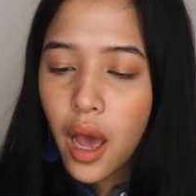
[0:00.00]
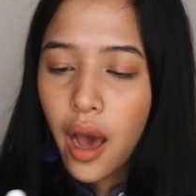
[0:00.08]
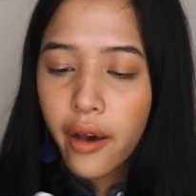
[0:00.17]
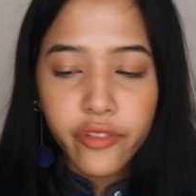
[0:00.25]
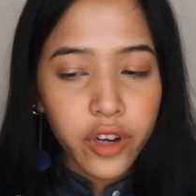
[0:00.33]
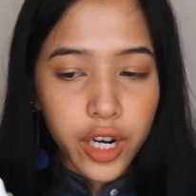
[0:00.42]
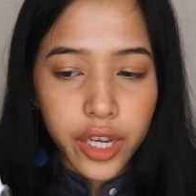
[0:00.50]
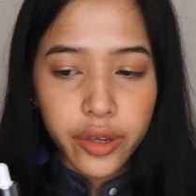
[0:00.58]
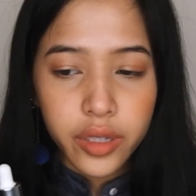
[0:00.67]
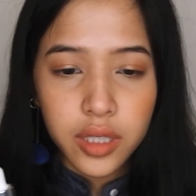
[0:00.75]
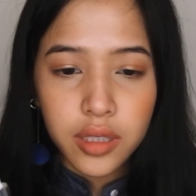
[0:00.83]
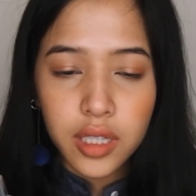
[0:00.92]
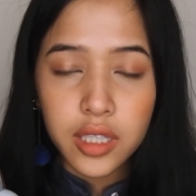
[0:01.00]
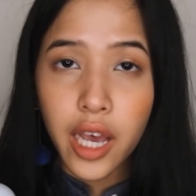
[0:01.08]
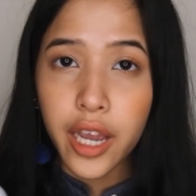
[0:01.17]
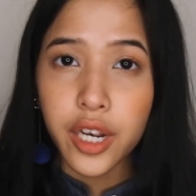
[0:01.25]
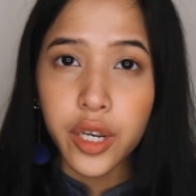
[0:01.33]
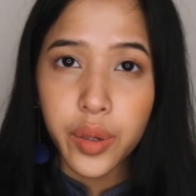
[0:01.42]
After I used this,
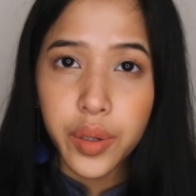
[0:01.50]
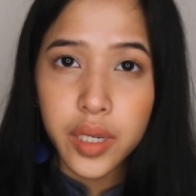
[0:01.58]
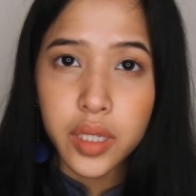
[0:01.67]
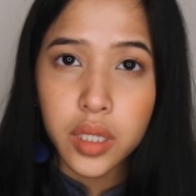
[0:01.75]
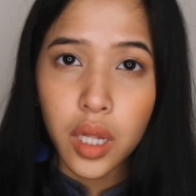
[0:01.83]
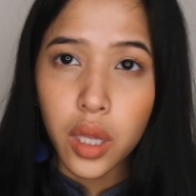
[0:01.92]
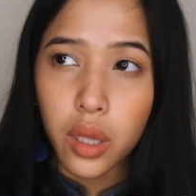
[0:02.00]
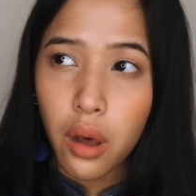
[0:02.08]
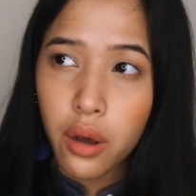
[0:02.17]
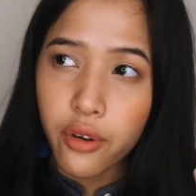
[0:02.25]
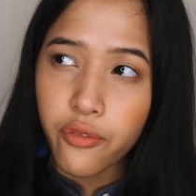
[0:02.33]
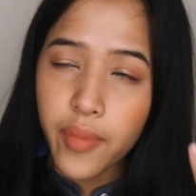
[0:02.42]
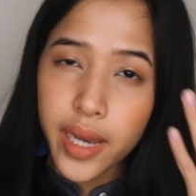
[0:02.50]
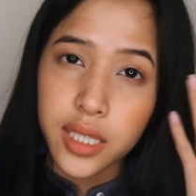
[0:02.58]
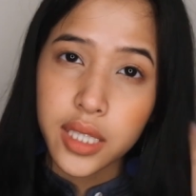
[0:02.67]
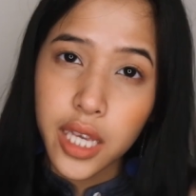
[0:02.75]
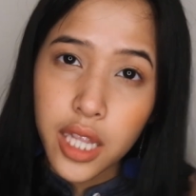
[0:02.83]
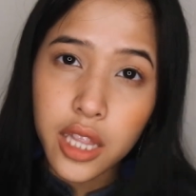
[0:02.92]
I noticed a lot of my
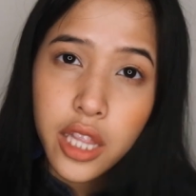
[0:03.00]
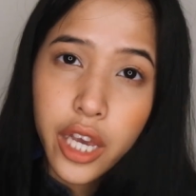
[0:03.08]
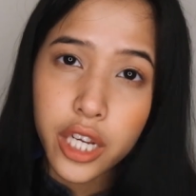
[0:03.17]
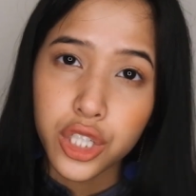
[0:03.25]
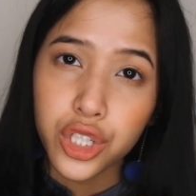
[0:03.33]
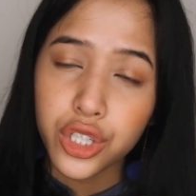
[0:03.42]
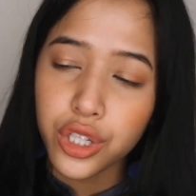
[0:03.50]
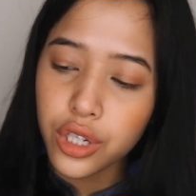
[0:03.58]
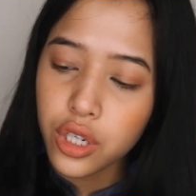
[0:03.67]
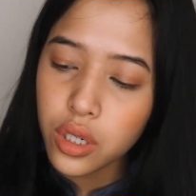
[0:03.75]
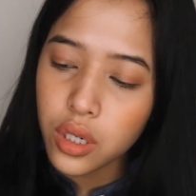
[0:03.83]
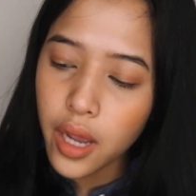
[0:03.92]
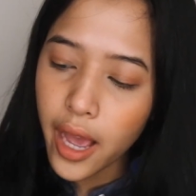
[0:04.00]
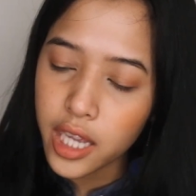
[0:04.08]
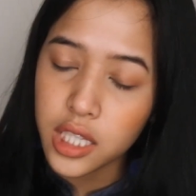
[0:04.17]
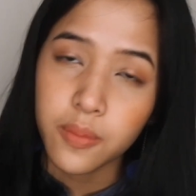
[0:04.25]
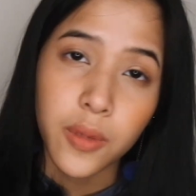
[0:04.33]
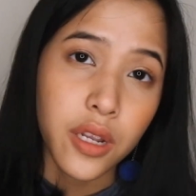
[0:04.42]
skin texture
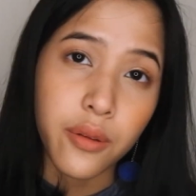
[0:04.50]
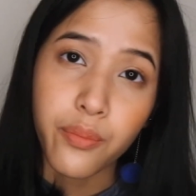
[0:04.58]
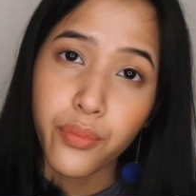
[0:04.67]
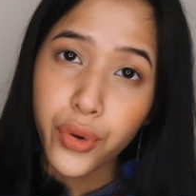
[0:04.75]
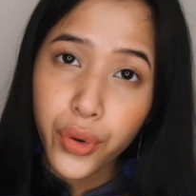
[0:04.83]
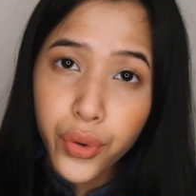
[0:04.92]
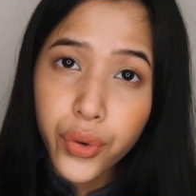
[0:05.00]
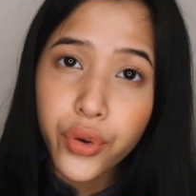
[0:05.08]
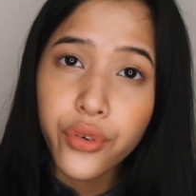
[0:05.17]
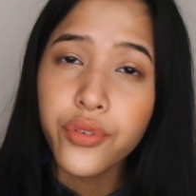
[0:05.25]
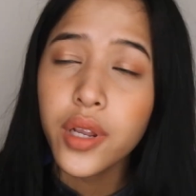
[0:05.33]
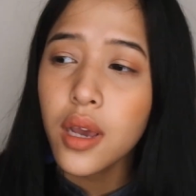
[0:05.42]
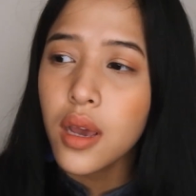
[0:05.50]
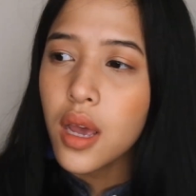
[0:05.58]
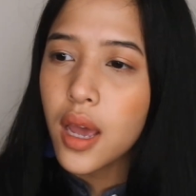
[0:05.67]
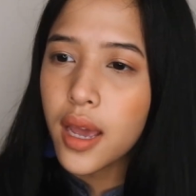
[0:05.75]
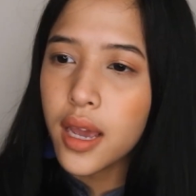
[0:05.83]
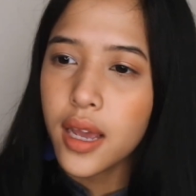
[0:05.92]
has been improved,
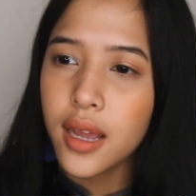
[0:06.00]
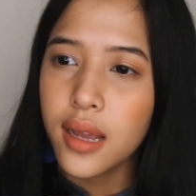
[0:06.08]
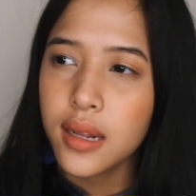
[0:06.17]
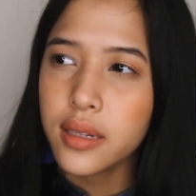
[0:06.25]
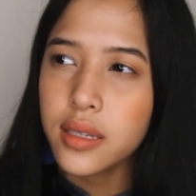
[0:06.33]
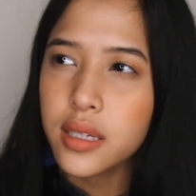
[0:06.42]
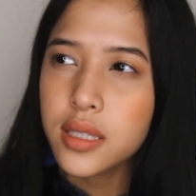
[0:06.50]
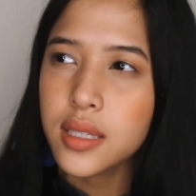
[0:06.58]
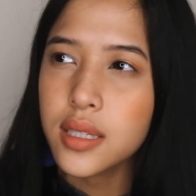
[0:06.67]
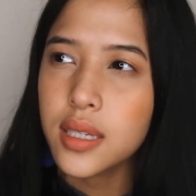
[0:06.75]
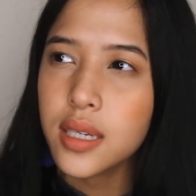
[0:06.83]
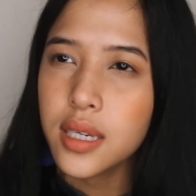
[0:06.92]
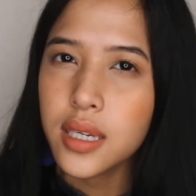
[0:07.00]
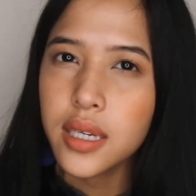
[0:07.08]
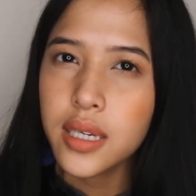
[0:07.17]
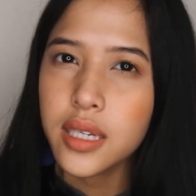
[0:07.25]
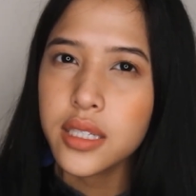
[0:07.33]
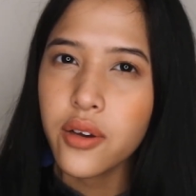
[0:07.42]
and this
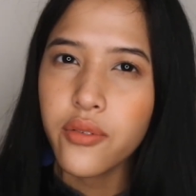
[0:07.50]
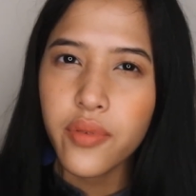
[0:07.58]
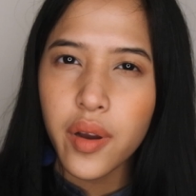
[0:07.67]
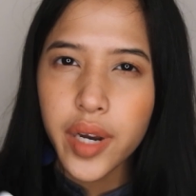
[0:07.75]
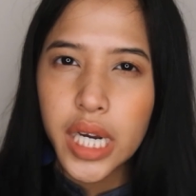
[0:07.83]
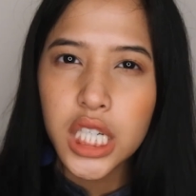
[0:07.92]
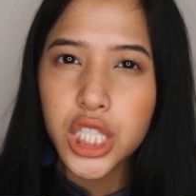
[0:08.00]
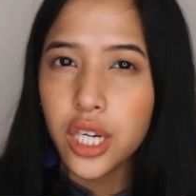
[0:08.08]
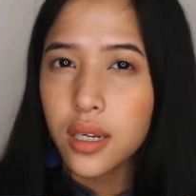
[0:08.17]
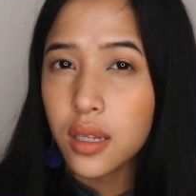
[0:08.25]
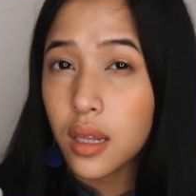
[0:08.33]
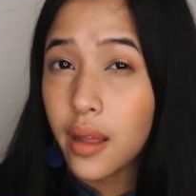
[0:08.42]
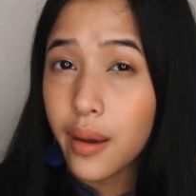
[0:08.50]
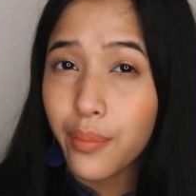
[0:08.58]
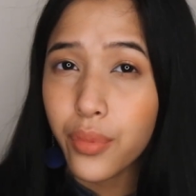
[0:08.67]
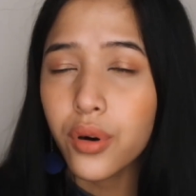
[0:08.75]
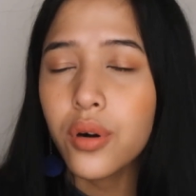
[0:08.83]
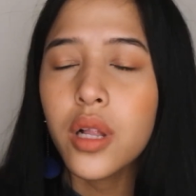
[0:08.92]
is a very gentle
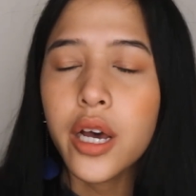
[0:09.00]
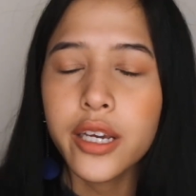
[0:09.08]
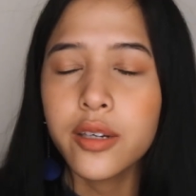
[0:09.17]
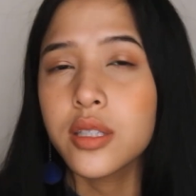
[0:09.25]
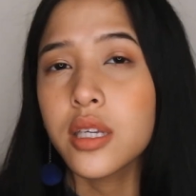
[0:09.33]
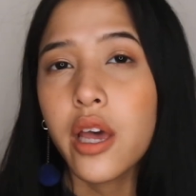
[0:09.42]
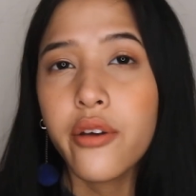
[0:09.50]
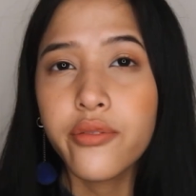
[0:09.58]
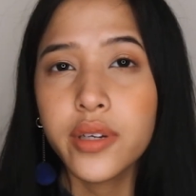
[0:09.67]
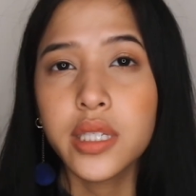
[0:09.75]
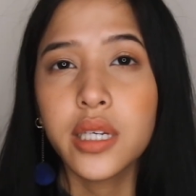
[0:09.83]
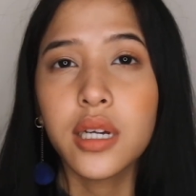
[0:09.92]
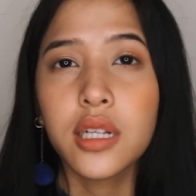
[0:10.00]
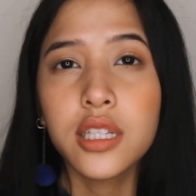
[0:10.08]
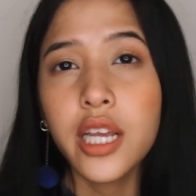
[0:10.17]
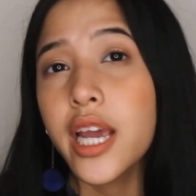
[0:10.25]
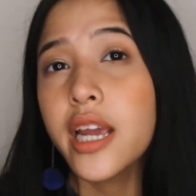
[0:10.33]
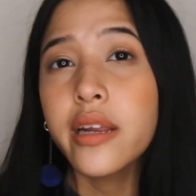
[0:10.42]
ampoule. I use it every single
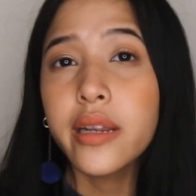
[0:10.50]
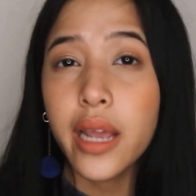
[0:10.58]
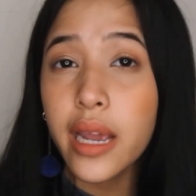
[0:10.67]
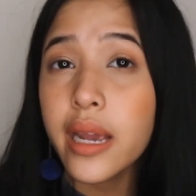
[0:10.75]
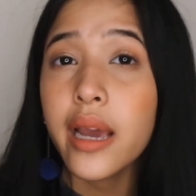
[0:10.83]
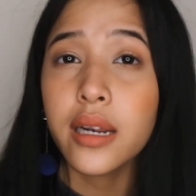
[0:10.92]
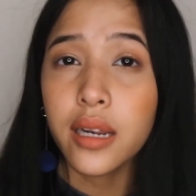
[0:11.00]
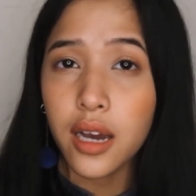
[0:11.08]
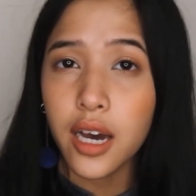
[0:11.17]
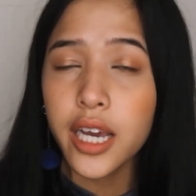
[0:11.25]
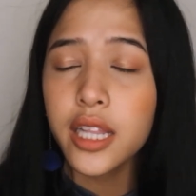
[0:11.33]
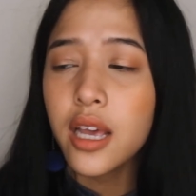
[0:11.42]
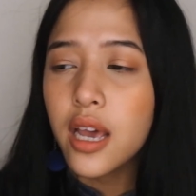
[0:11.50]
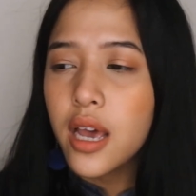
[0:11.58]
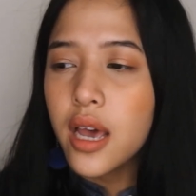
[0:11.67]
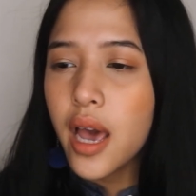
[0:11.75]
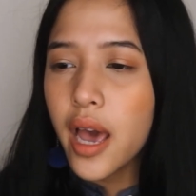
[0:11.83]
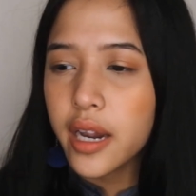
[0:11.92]
day and night,
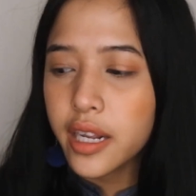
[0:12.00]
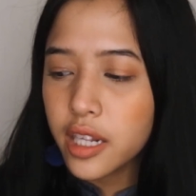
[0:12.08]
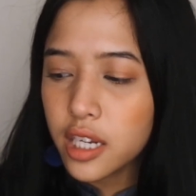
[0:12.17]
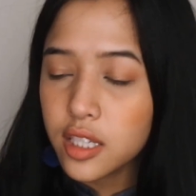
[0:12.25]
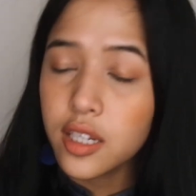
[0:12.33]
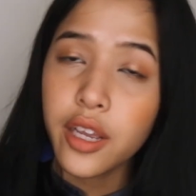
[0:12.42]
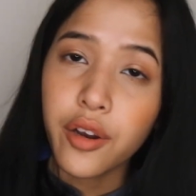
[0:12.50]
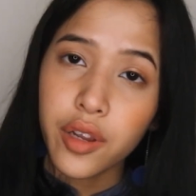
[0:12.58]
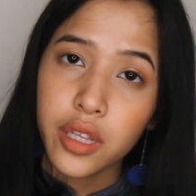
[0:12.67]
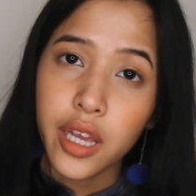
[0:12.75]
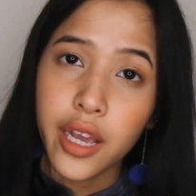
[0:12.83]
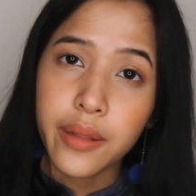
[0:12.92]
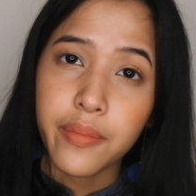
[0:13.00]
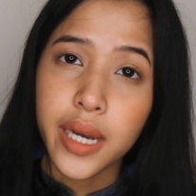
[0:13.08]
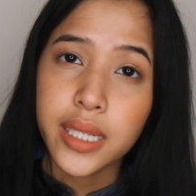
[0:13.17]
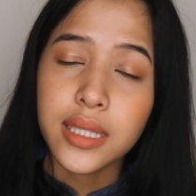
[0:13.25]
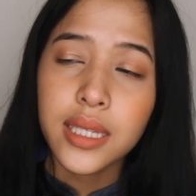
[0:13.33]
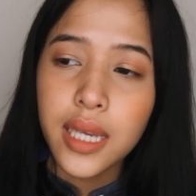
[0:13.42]
and it doesn't irritate my
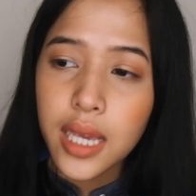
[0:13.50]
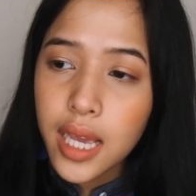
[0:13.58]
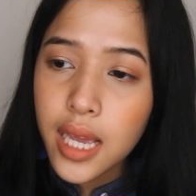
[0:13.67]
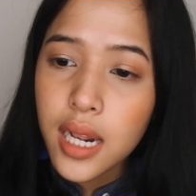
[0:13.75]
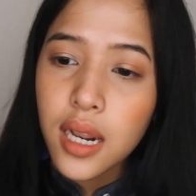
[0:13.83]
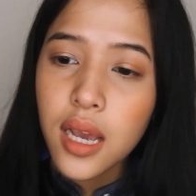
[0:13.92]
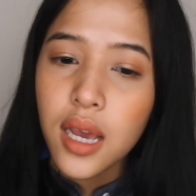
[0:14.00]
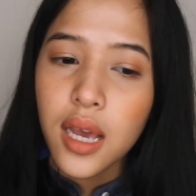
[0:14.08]
skin.